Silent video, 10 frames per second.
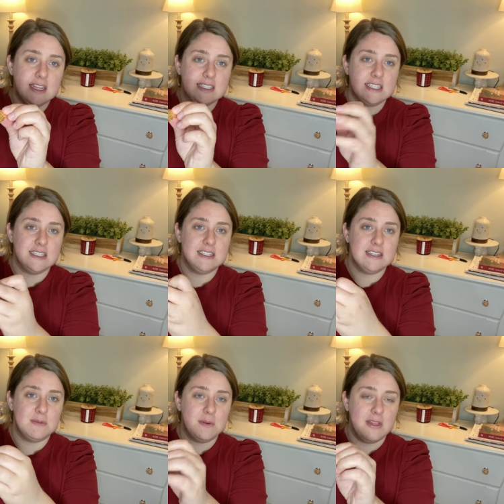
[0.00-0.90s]
This is
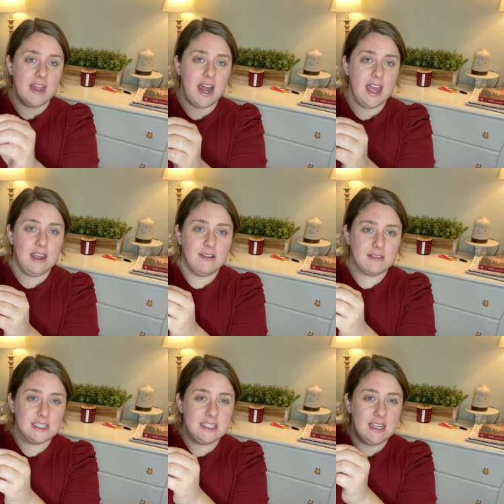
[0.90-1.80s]
one that I
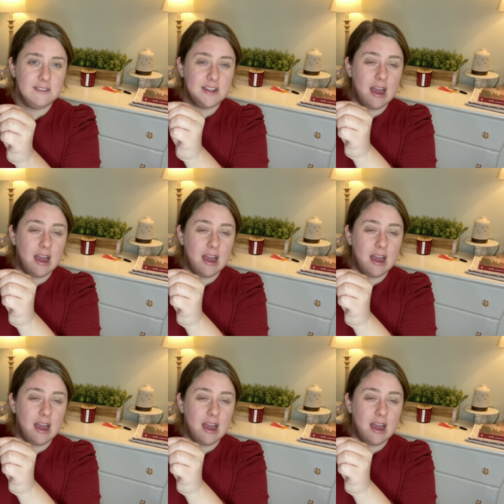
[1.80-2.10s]
received